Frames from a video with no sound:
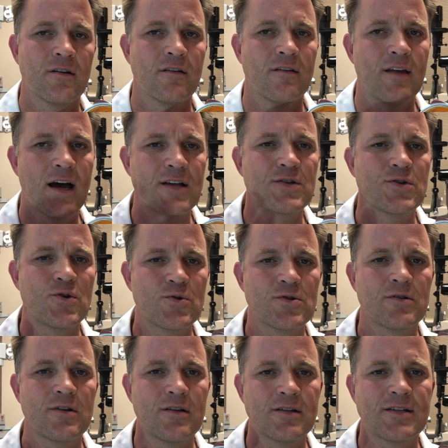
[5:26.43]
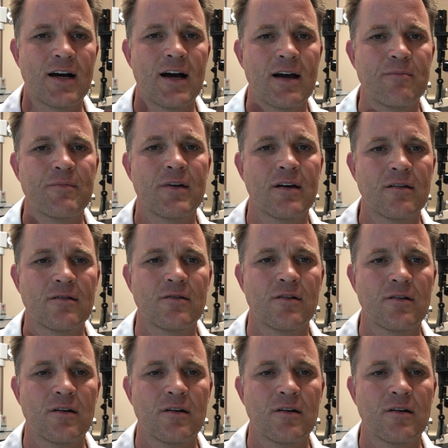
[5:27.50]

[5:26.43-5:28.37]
that's usually the time that